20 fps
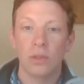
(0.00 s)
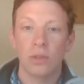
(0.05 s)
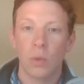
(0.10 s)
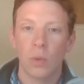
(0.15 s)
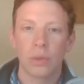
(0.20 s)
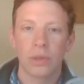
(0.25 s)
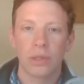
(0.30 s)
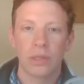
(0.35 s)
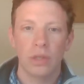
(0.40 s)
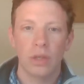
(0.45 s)
in
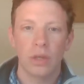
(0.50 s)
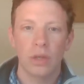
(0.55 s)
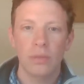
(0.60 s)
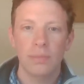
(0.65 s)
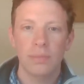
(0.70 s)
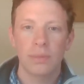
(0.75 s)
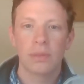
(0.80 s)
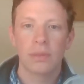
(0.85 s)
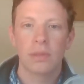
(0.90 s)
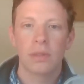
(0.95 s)
Northern
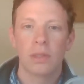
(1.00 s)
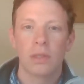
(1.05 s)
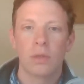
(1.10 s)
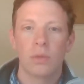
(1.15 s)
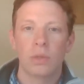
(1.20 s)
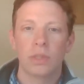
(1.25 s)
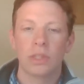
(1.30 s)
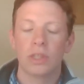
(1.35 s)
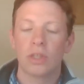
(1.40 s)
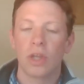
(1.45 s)
Europe,
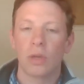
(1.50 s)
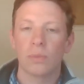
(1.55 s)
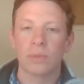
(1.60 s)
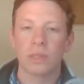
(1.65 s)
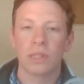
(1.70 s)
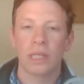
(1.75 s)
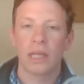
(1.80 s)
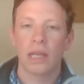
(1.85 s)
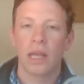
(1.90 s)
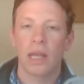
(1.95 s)
which
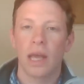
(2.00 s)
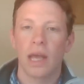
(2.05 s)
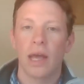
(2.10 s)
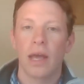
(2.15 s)
adopts an